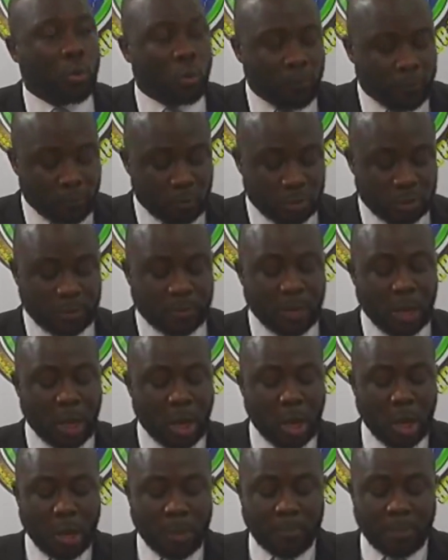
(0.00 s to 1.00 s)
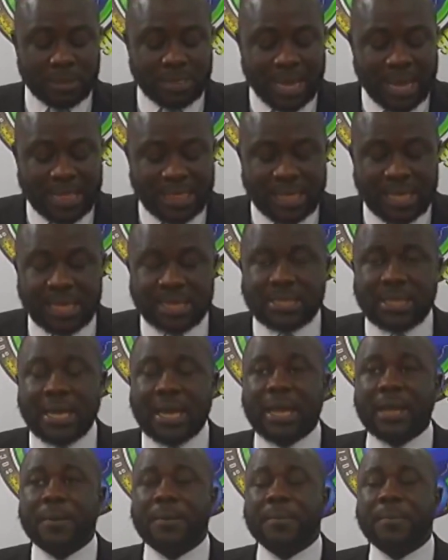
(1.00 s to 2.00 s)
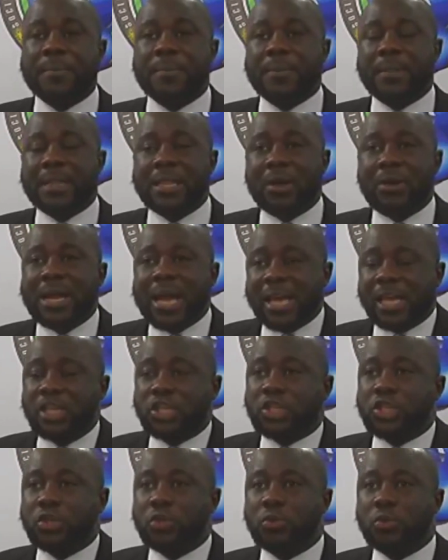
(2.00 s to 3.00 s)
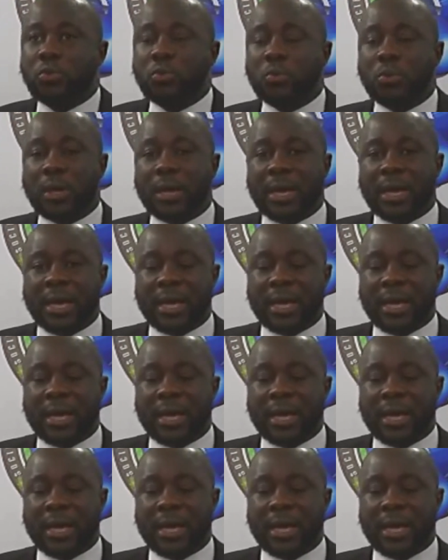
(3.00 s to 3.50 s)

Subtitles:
all fours. But I think say the other issue